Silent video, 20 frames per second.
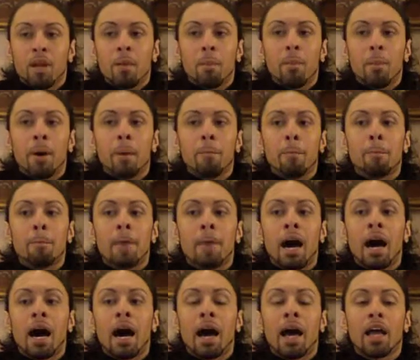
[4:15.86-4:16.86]
But
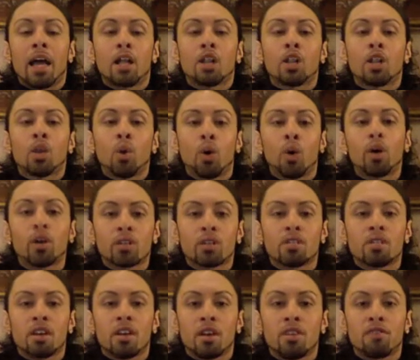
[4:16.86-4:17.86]
my
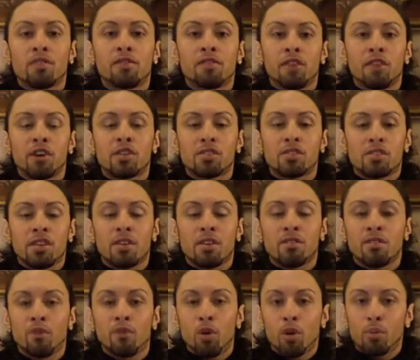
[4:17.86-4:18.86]
loyalty, first and
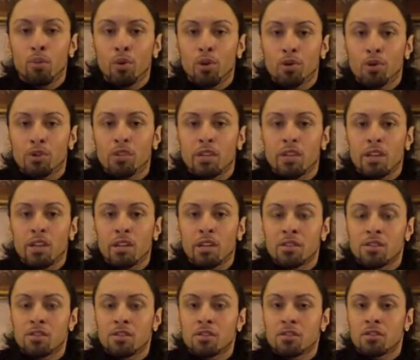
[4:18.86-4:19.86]
foremost,
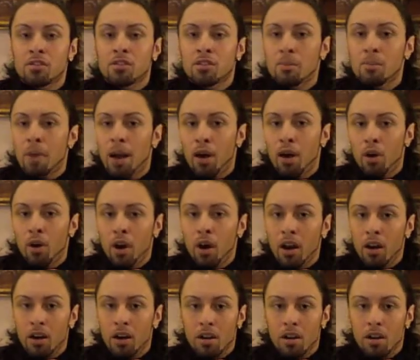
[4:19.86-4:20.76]
is to my art.